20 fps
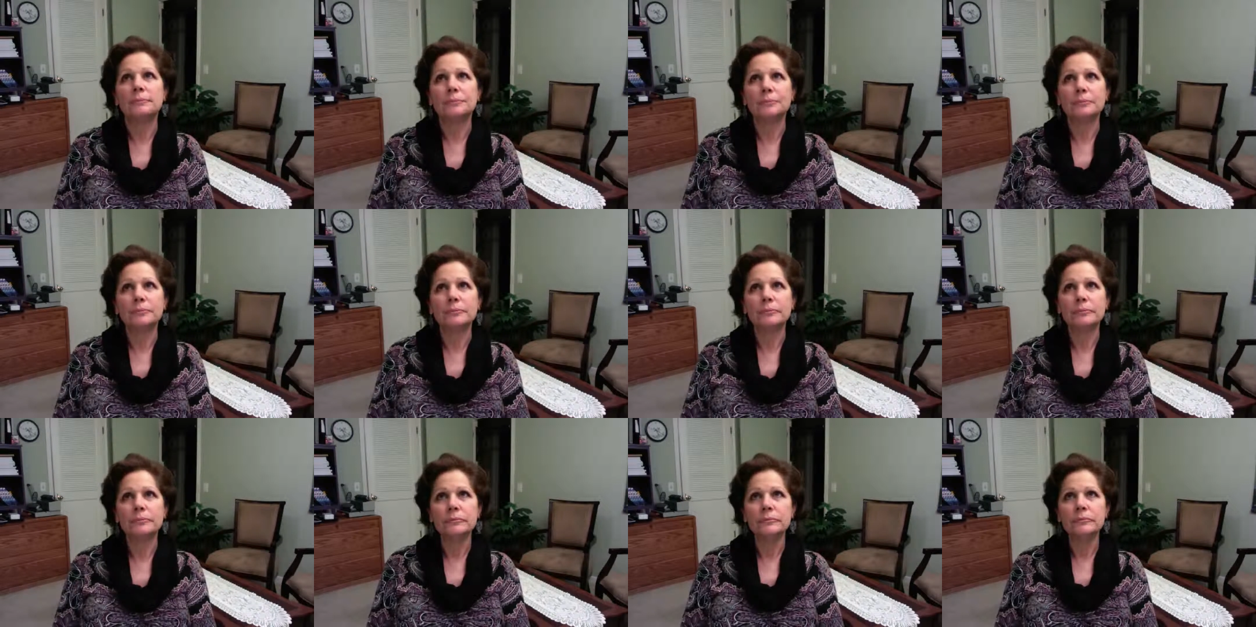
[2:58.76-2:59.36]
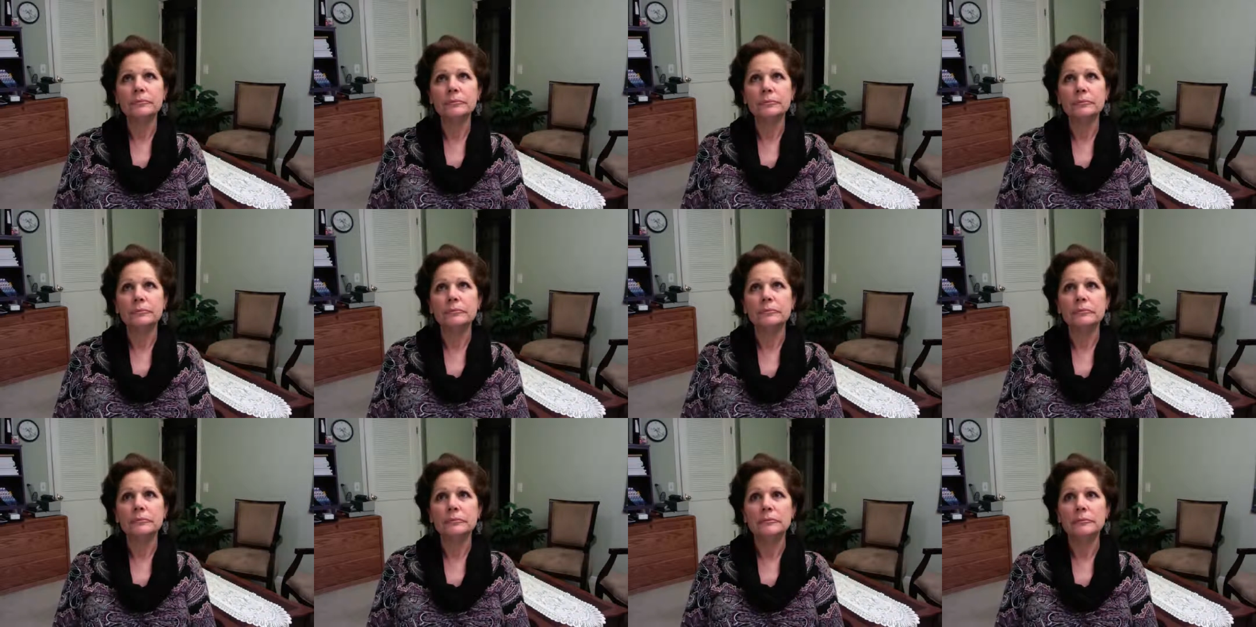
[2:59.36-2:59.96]

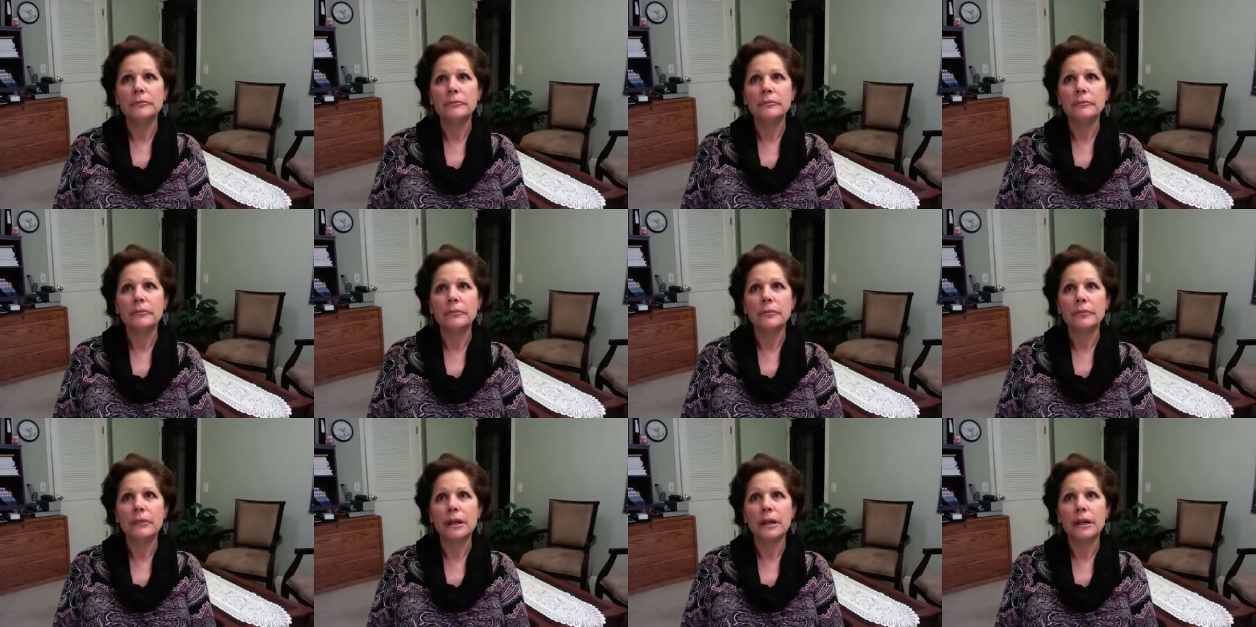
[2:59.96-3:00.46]
[no speech]